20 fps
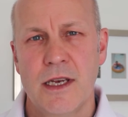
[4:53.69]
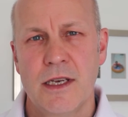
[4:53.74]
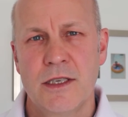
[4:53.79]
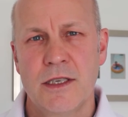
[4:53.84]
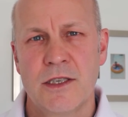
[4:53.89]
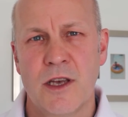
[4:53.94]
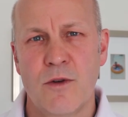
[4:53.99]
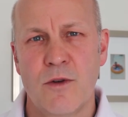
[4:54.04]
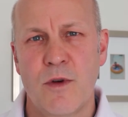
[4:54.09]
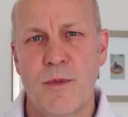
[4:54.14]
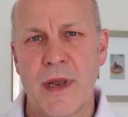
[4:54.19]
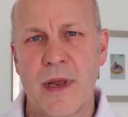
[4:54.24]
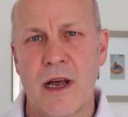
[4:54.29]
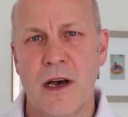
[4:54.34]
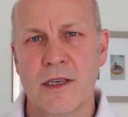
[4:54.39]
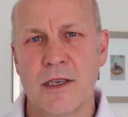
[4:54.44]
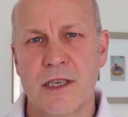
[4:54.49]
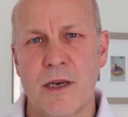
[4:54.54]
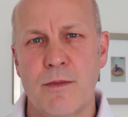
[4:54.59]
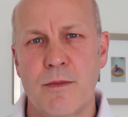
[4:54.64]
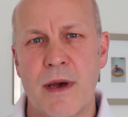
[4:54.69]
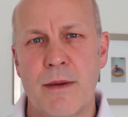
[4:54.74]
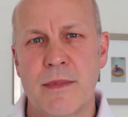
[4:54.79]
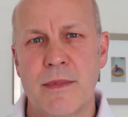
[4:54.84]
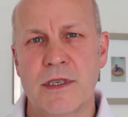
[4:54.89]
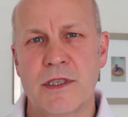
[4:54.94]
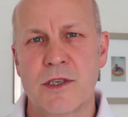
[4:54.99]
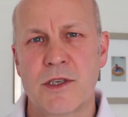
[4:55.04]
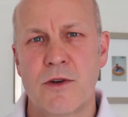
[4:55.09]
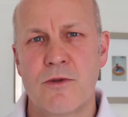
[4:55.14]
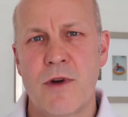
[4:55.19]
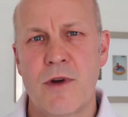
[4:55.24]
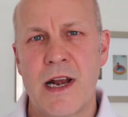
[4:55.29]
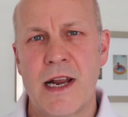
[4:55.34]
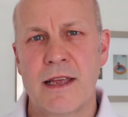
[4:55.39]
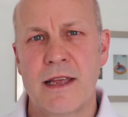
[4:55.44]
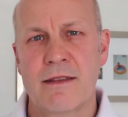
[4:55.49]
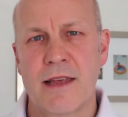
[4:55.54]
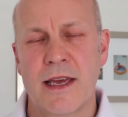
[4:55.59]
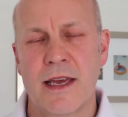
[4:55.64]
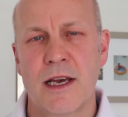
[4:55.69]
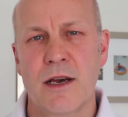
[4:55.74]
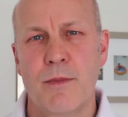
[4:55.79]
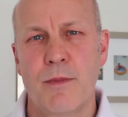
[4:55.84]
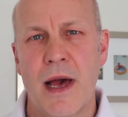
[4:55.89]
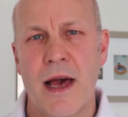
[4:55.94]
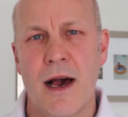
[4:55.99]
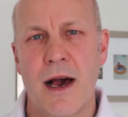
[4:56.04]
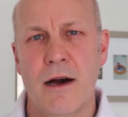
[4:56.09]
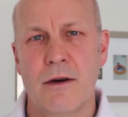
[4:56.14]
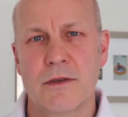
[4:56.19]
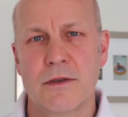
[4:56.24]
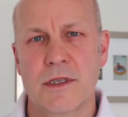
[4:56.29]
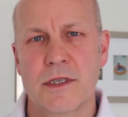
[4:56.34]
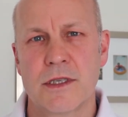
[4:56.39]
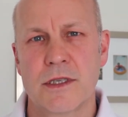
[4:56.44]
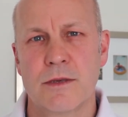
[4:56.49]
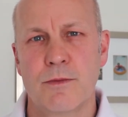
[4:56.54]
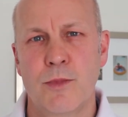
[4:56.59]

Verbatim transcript: So we've been asking members to really think about